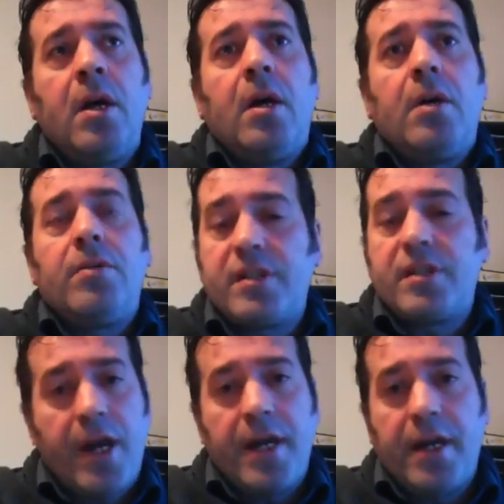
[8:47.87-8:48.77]

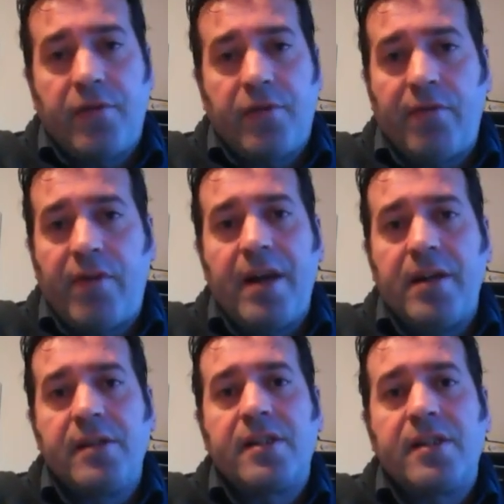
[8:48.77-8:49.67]
restraining from
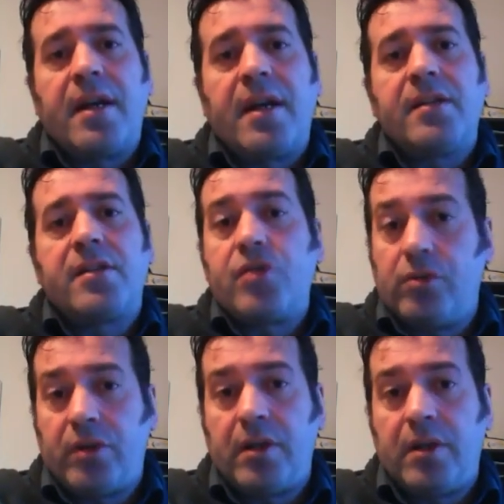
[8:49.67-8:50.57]
violence against
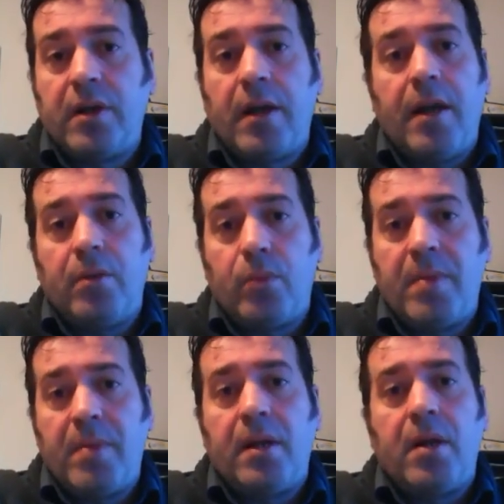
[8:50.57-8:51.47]
children and
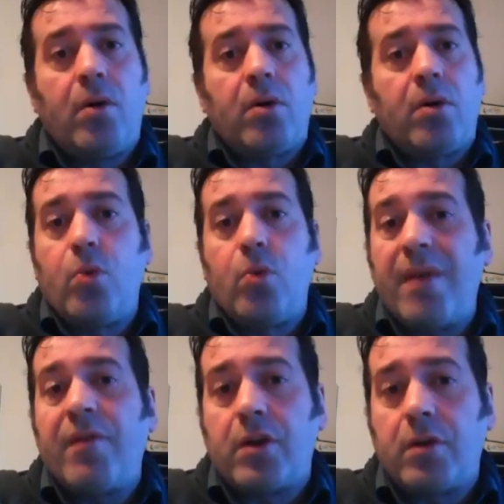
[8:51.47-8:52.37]
women or
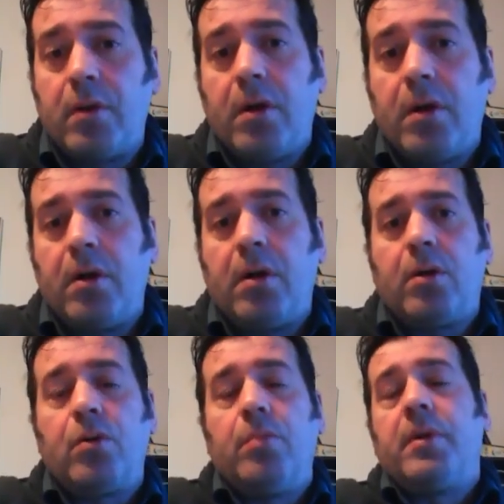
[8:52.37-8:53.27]
whoever
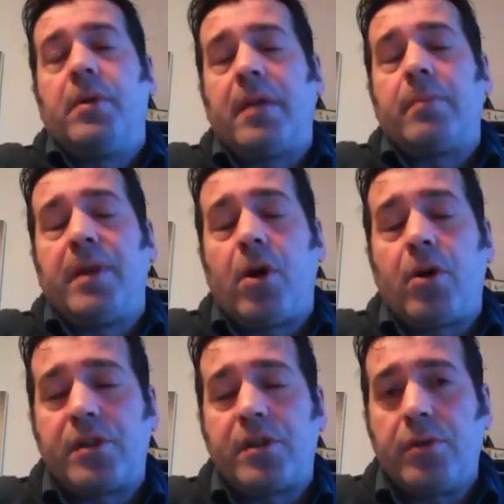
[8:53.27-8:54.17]
that
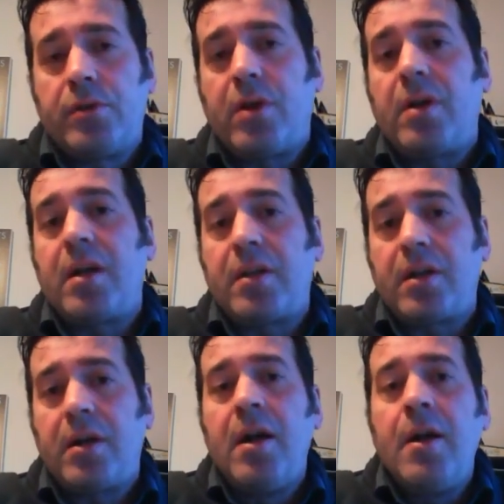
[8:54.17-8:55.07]
belongs to
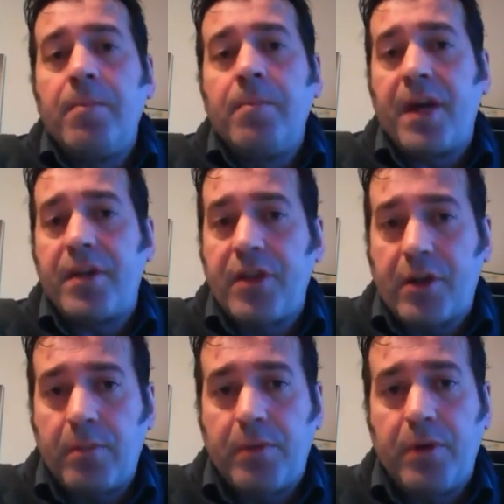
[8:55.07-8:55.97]
another
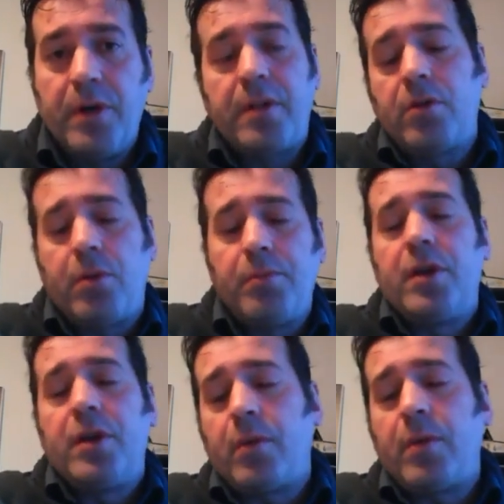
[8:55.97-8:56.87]
ethnic
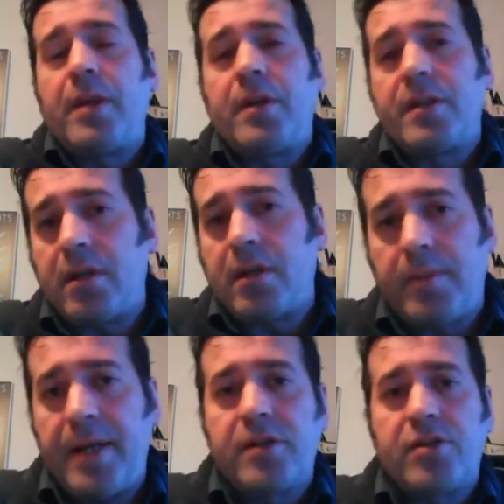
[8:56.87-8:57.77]
community, whether it's
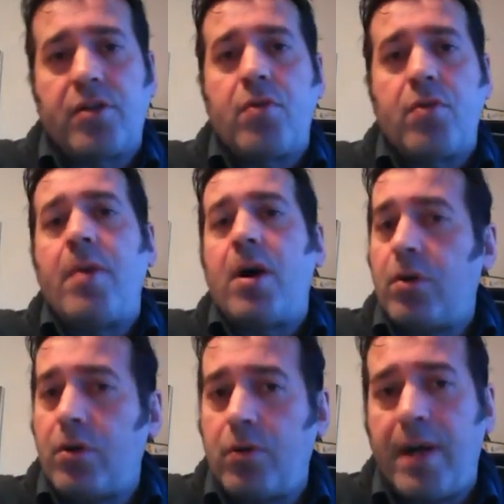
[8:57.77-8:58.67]
Albanians or Roma
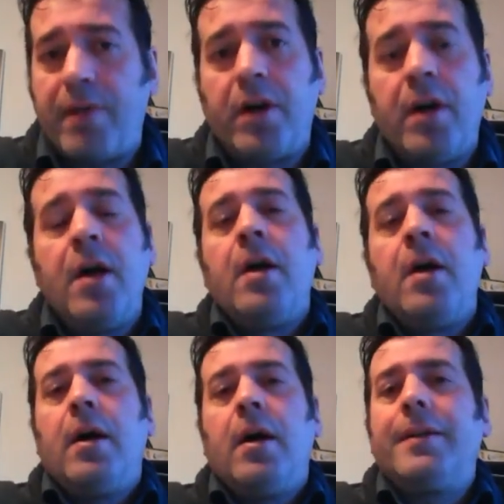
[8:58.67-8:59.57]
or whoever.
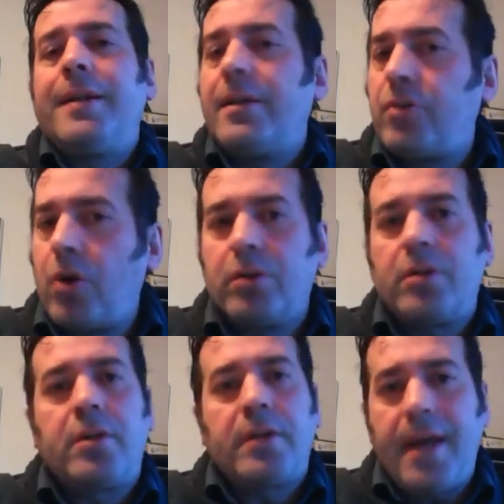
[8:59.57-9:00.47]
They
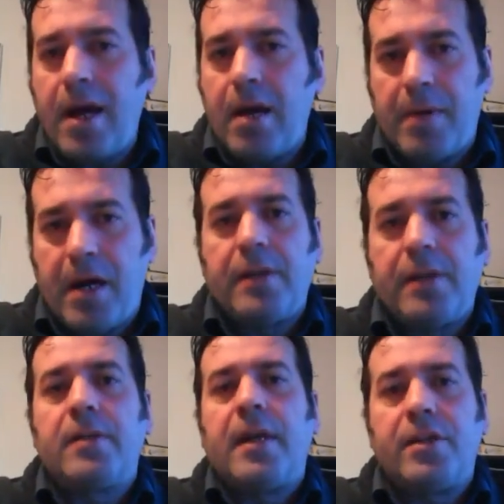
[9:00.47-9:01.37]
don't care about
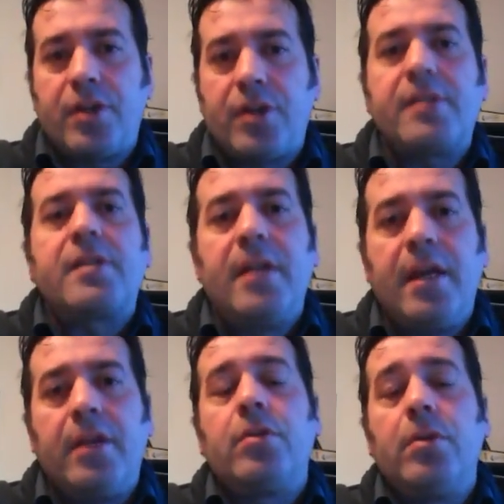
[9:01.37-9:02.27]
it. They just
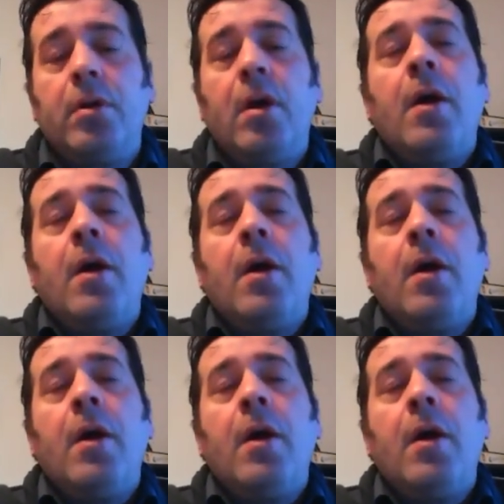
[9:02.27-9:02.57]
need to